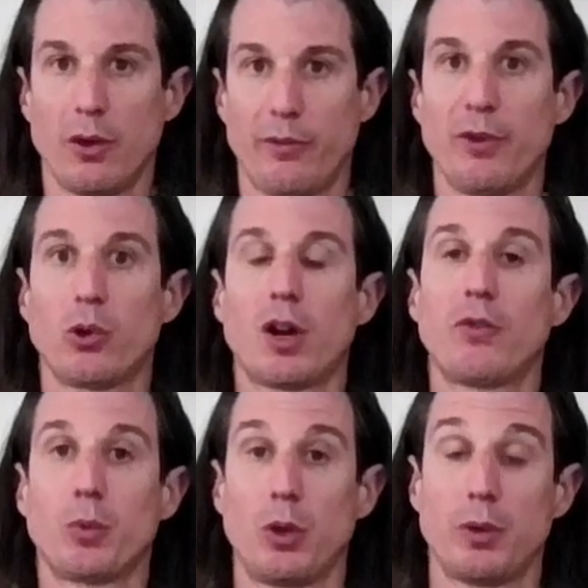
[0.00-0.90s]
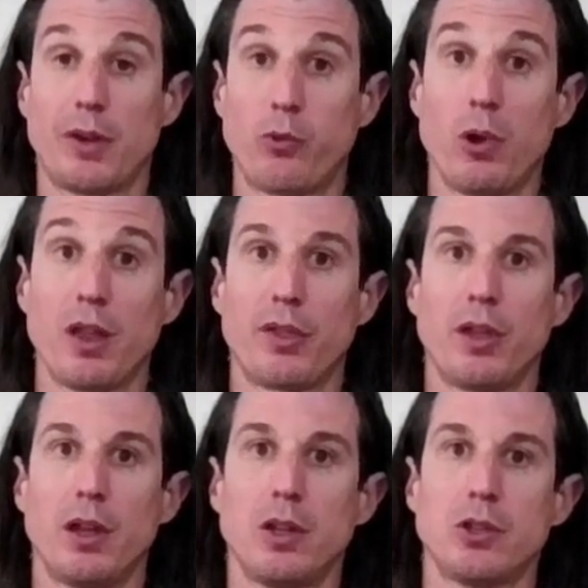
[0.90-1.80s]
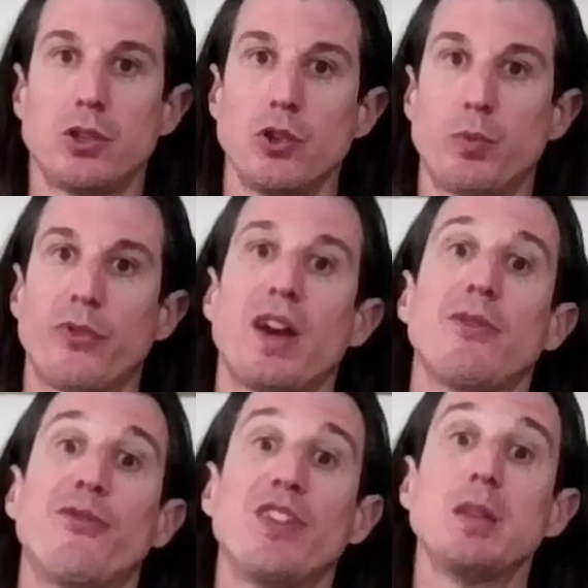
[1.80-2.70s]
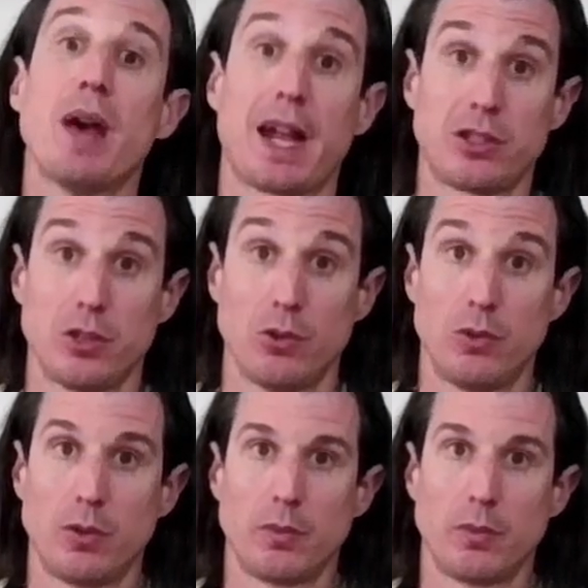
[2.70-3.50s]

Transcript: feel comfortable enough with to provide feedback to.